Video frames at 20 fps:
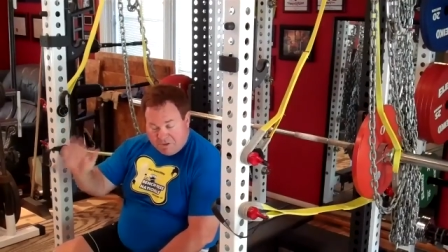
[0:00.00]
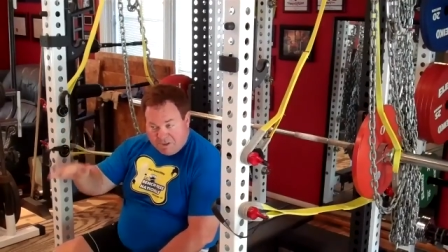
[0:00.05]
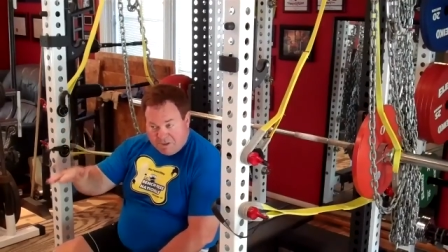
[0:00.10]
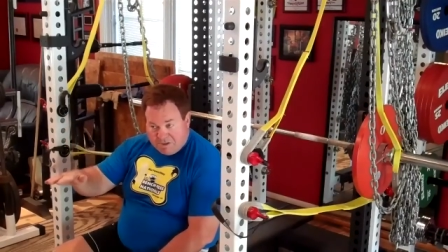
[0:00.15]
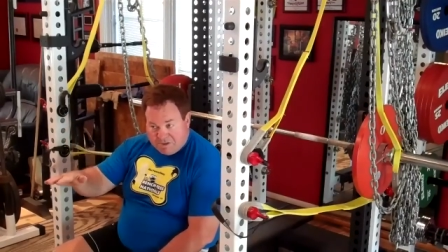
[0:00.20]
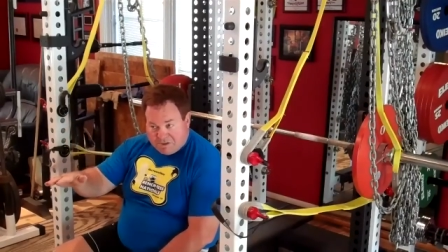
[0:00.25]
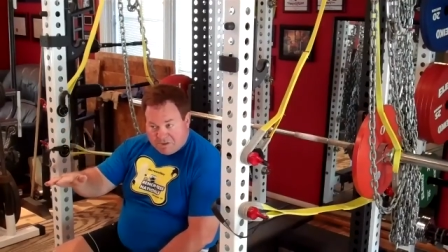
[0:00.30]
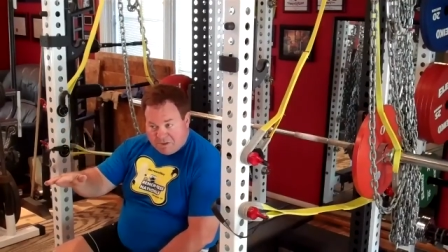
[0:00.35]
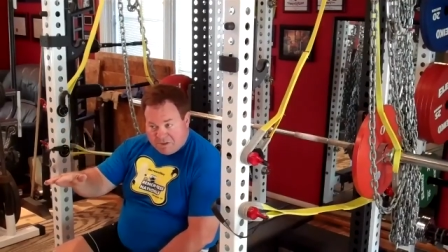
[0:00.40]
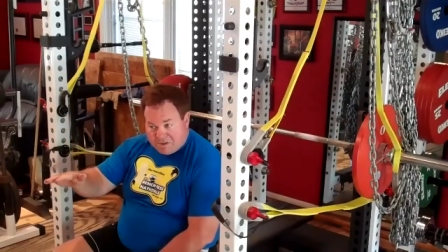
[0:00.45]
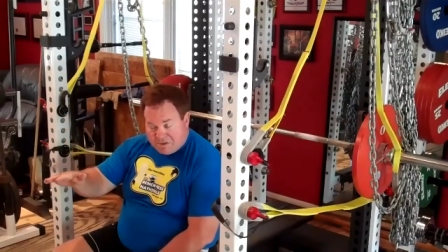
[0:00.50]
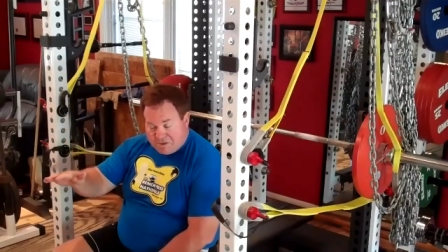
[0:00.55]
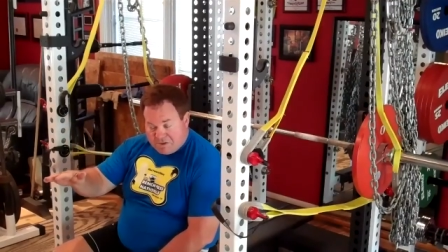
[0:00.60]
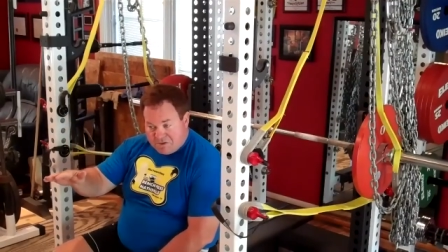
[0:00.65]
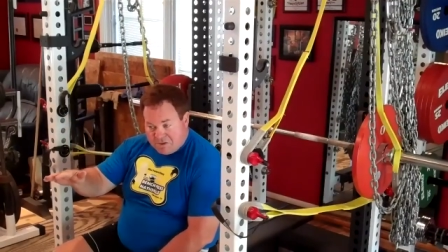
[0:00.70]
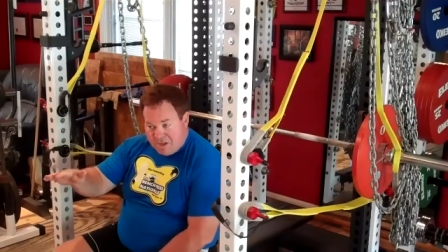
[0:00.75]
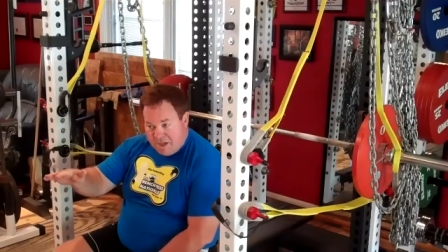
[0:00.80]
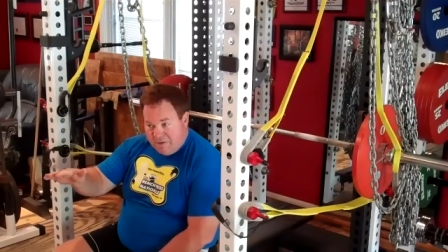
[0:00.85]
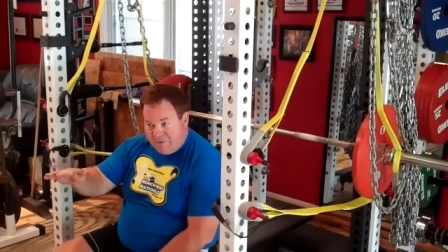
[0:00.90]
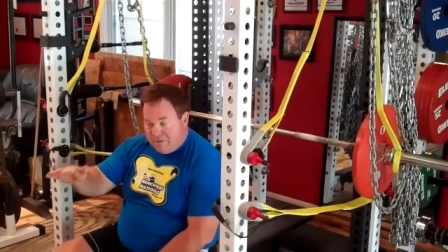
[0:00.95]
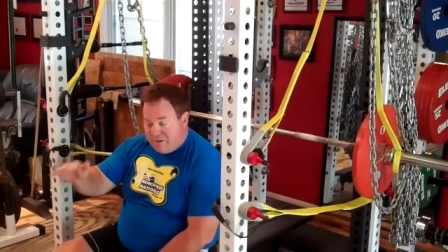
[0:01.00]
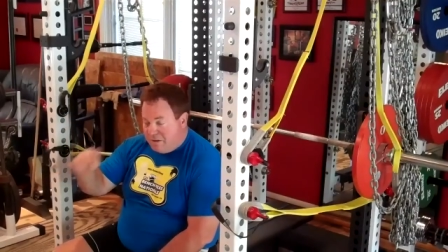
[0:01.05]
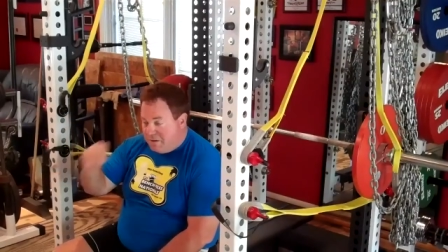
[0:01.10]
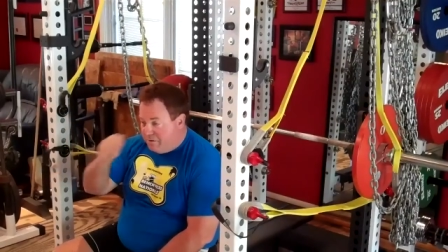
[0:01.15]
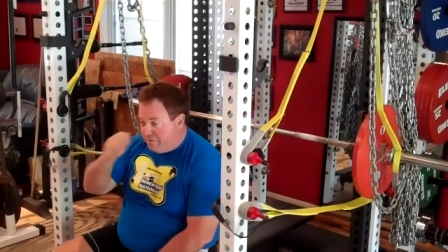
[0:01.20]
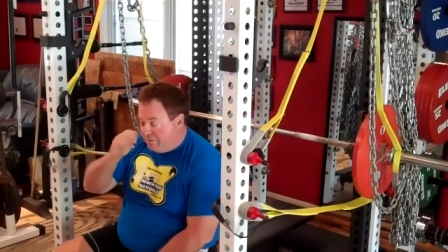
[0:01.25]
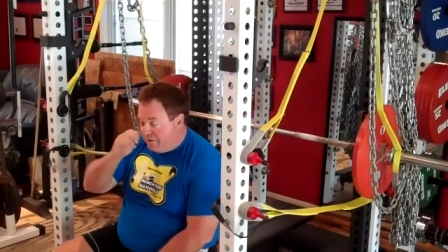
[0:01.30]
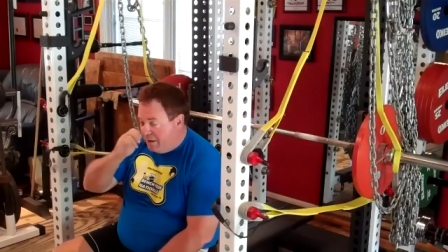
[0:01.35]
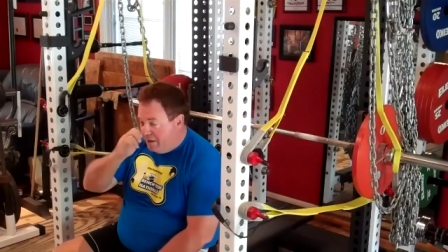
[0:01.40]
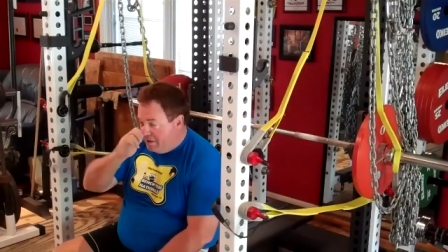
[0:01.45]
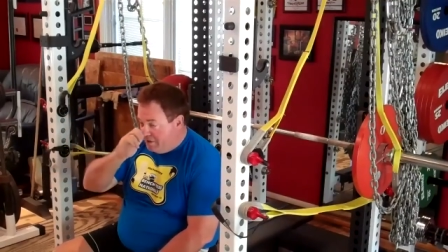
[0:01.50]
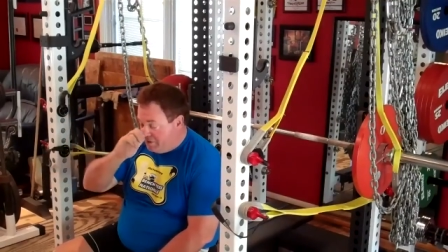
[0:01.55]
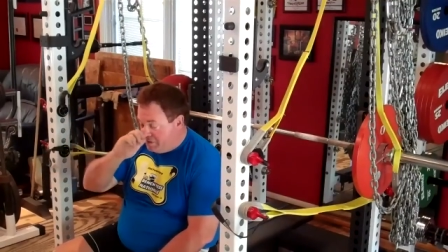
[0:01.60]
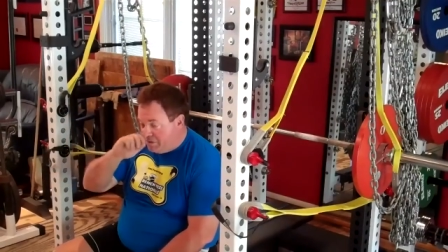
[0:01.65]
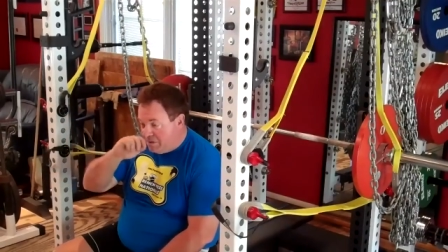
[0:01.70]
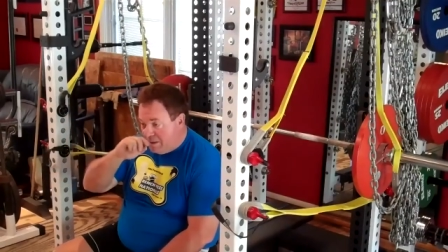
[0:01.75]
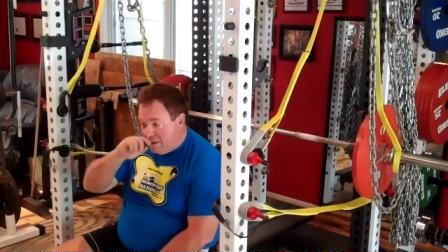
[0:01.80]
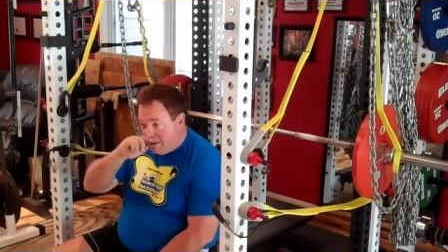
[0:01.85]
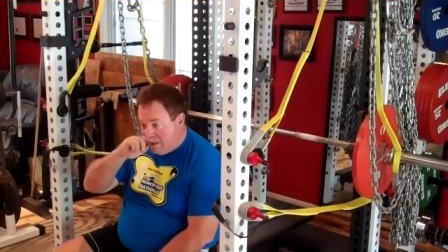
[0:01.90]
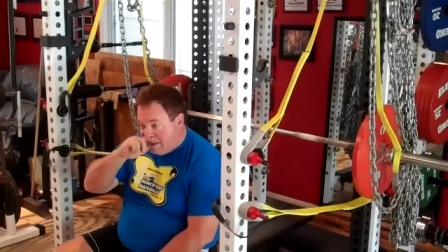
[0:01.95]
piece as a safety device.